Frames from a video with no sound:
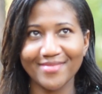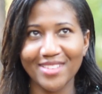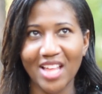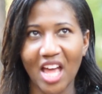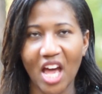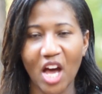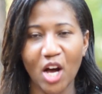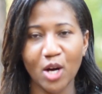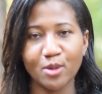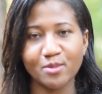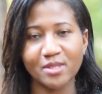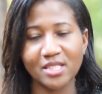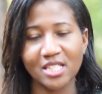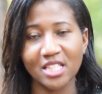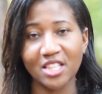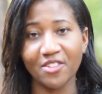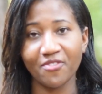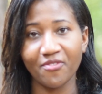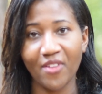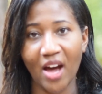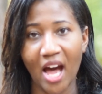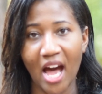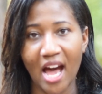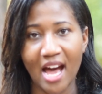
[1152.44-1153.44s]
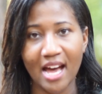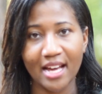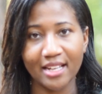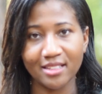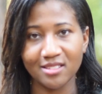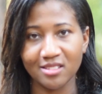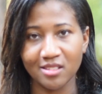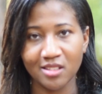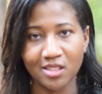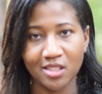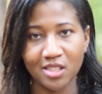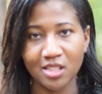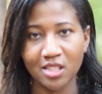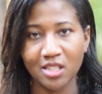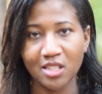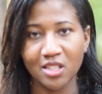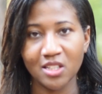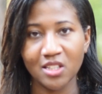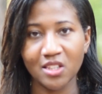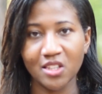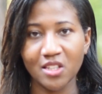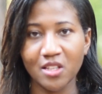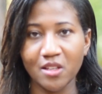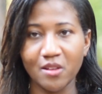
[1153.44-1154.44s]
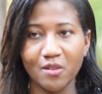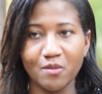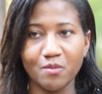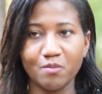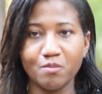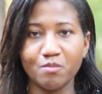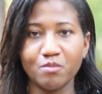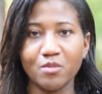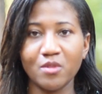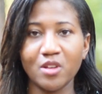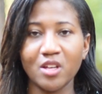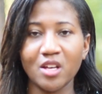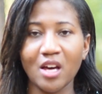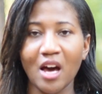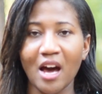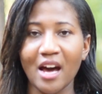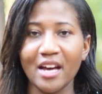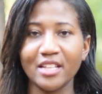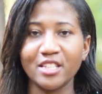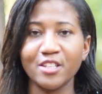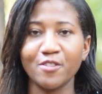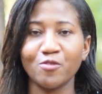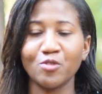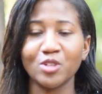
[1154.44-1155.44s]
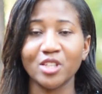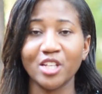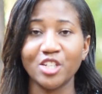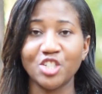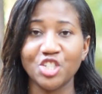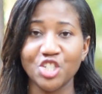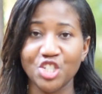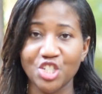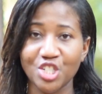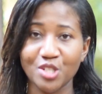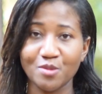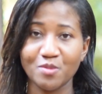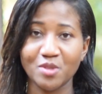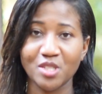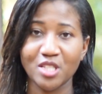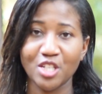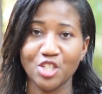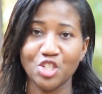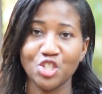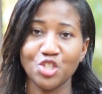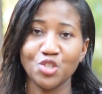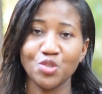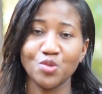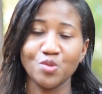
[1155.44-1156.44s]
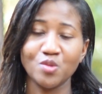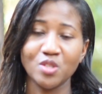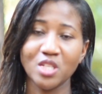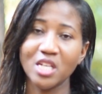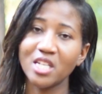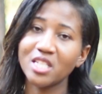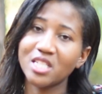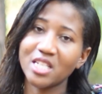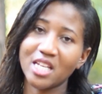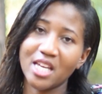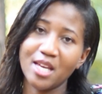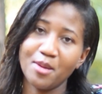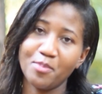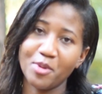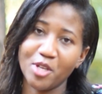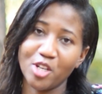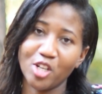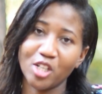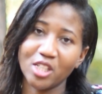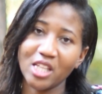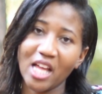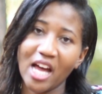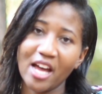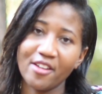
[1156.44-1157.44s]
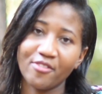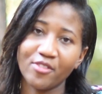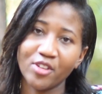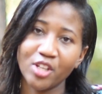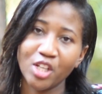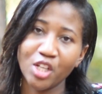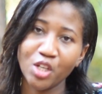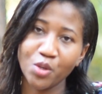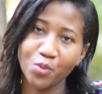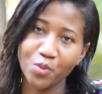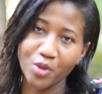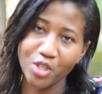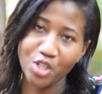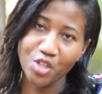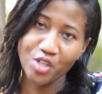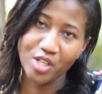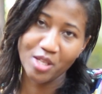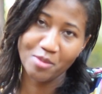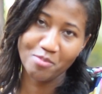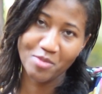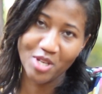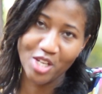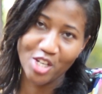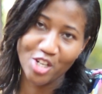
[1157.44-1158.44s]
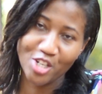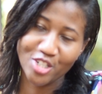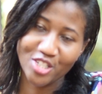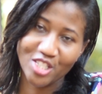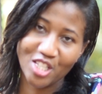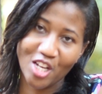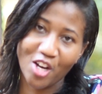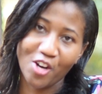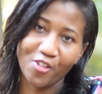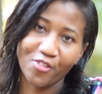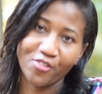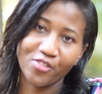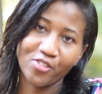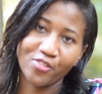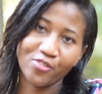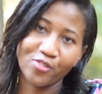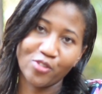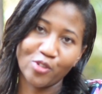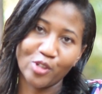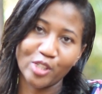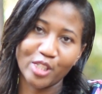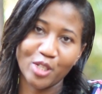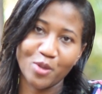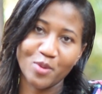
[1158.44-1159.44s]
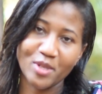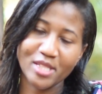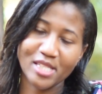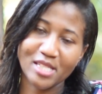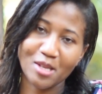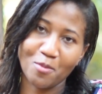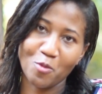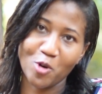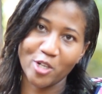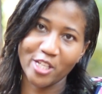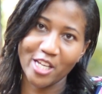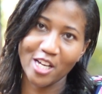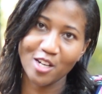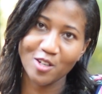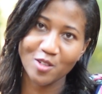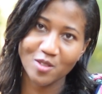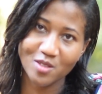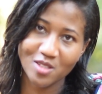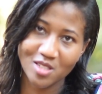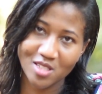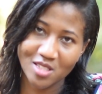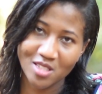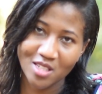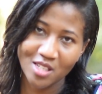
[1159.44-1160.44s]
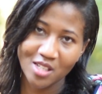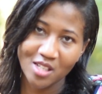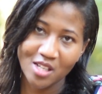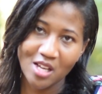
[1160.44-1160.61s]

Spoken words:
helps to define the kind of relationships that you need to keep in your life, when you can be yourself fully with someone else.